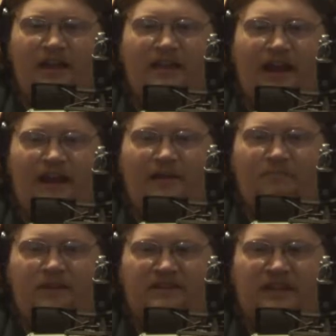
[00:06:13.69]
Then I end up
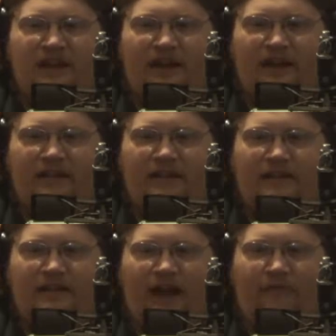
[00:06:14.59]
missing it, and
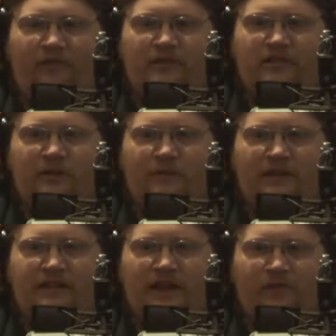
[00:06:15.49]
then I feel stupid
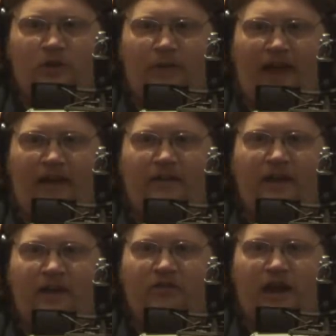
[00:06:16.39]
because I have to go back and
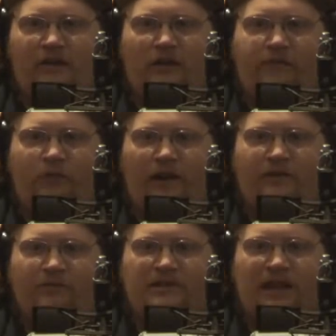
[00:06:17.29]
try and look for what
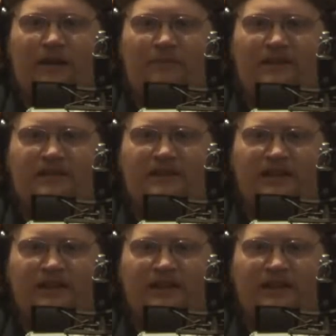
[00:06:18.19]
it was that I missed